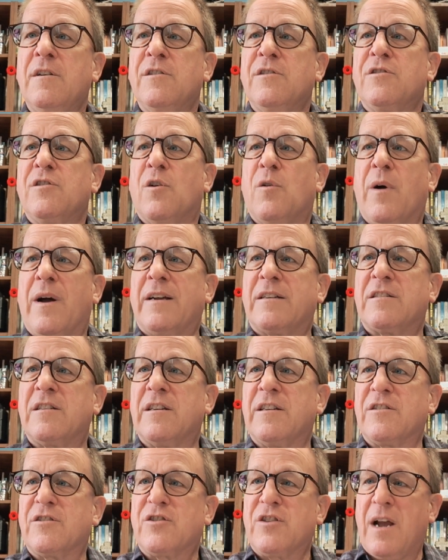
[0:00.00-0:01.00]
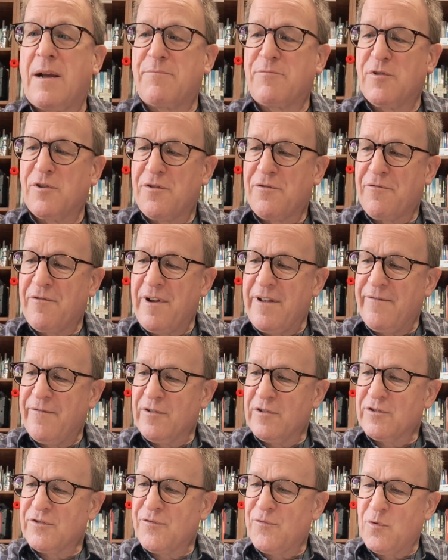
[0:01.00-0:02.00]
So, Exodus chapter 3,
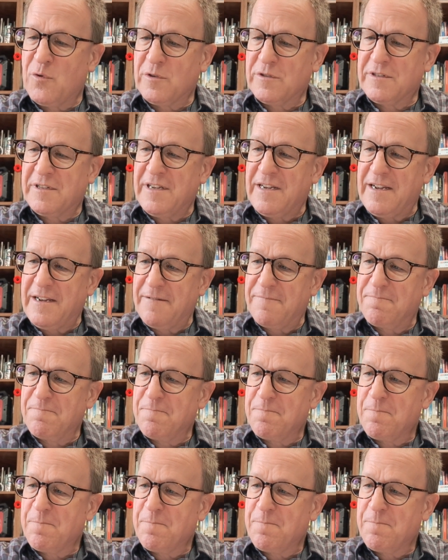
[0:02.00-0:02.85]
verse 14.